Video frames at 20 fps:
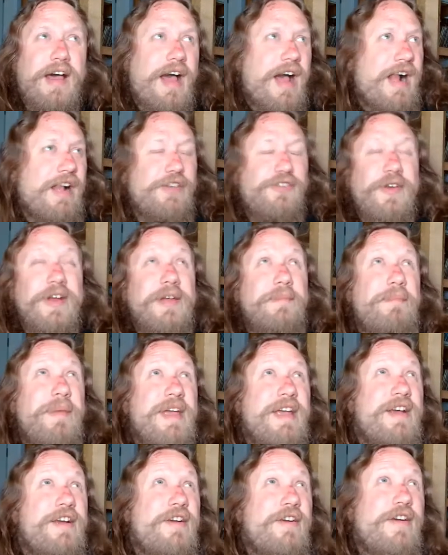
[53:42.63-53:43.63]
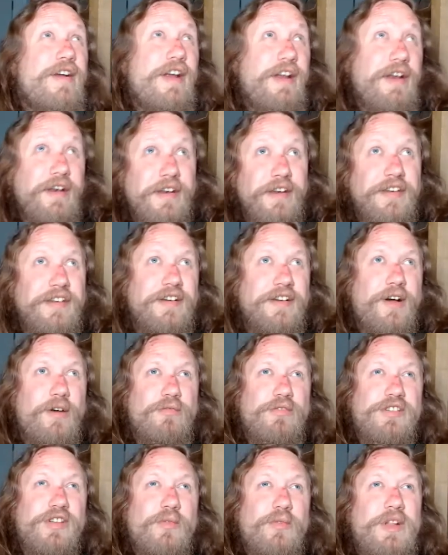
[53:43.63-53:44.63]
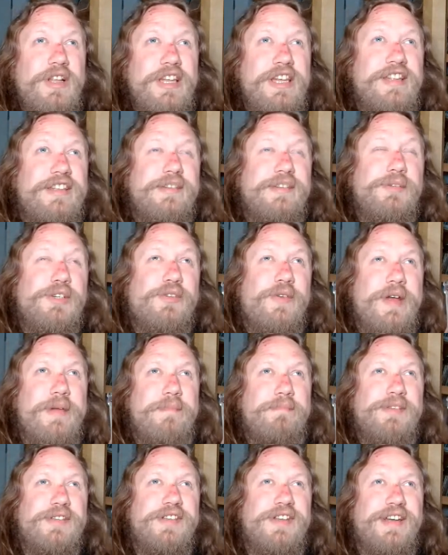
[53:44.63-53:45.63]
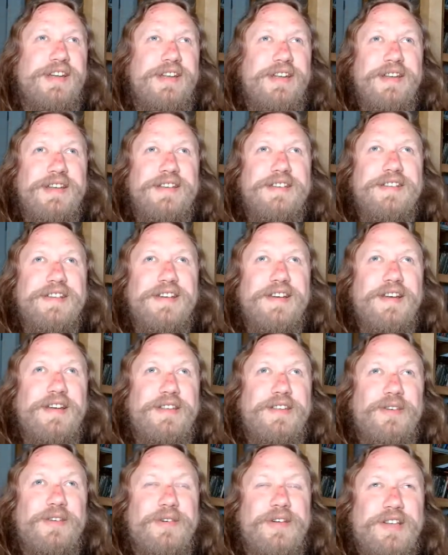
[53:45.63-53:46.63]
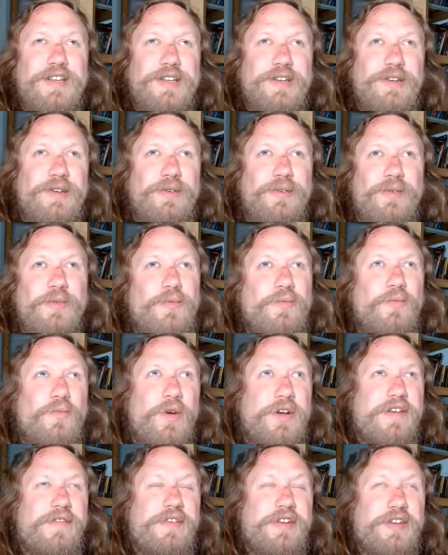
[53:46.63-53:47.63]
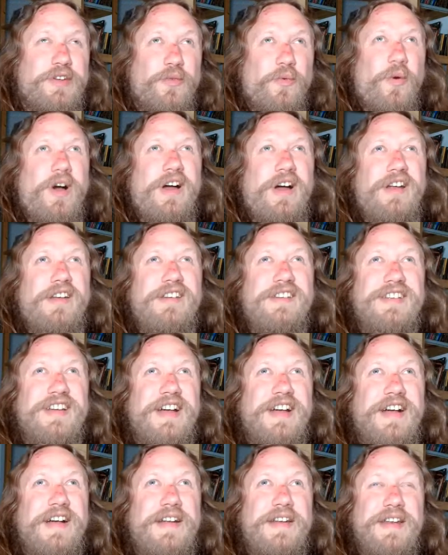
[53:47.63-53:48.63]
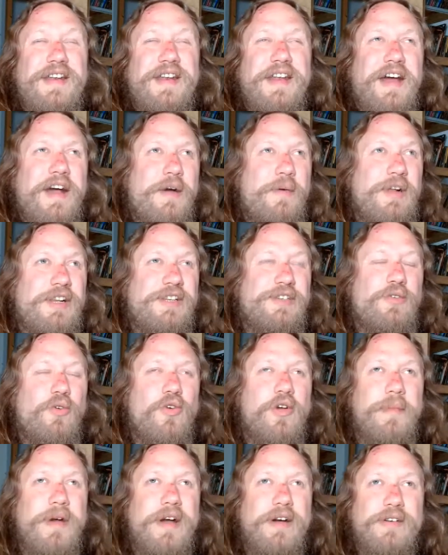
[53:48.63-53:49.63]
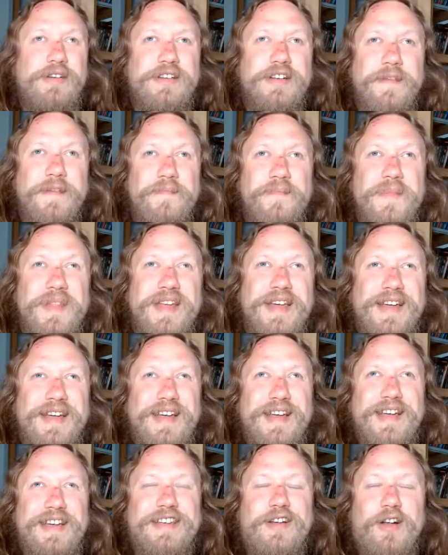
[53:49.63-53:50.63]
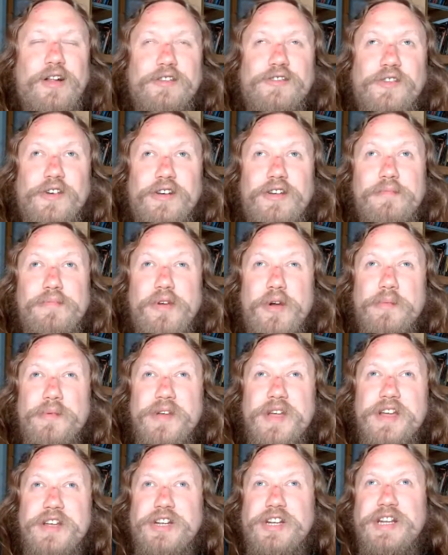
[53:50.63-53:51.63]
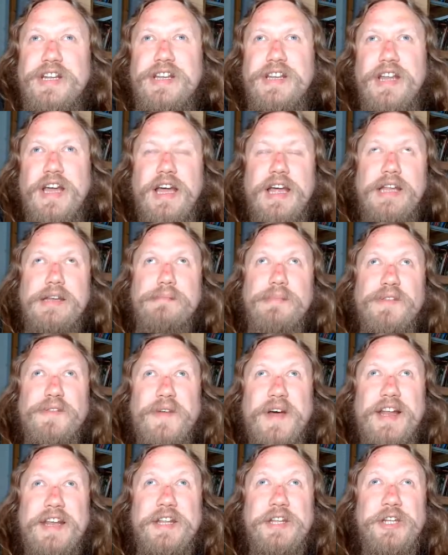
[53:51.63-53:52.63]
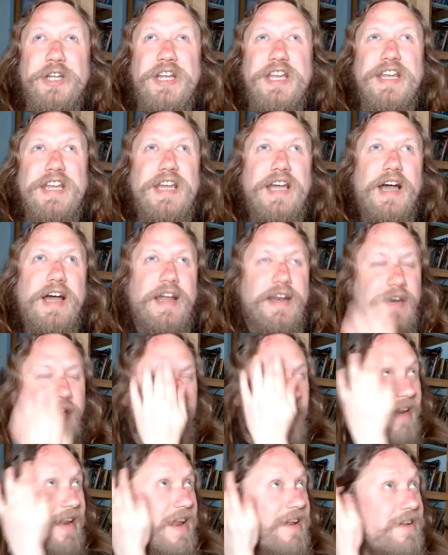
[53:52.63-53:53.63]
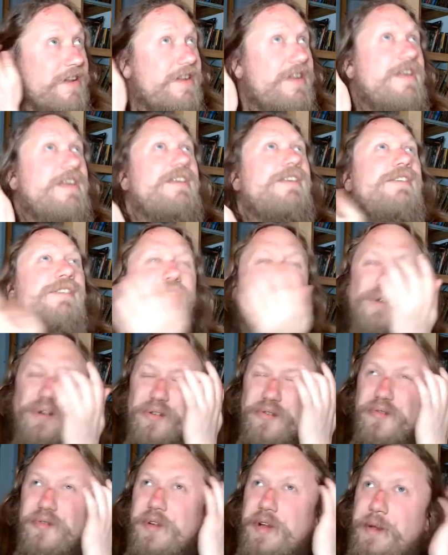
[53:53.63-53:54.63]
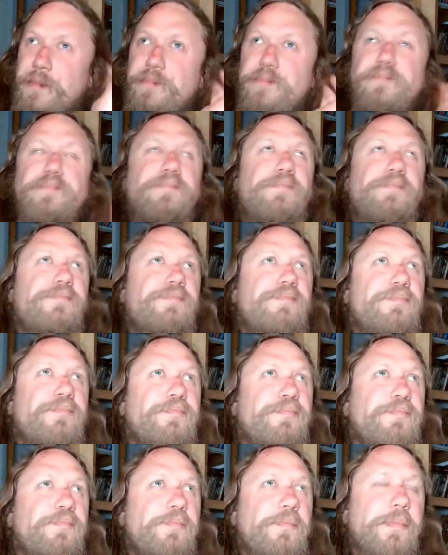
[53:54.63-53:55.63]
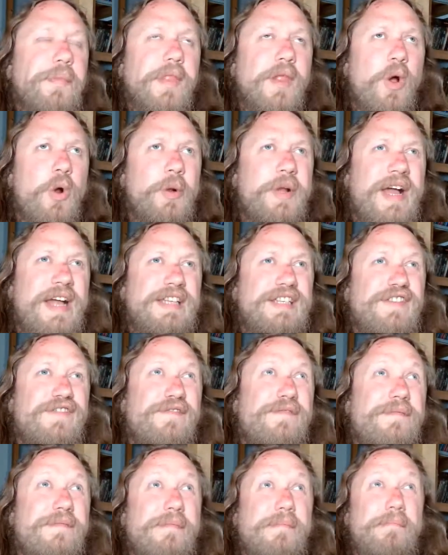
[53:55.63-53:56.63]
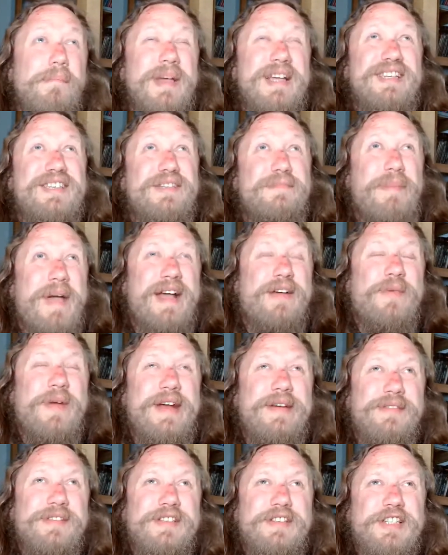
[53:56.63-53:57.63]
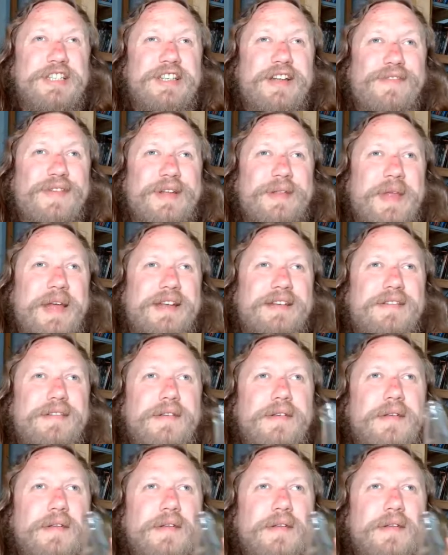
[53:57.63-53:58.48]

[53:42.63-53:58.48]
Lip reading: I'll drink beer, and Osa will eat some shrimps, and you can do whatever you want, and we'll talk about cultural appropriation and mythology and identities of all kinds of mixed backgrounds and stuff like that.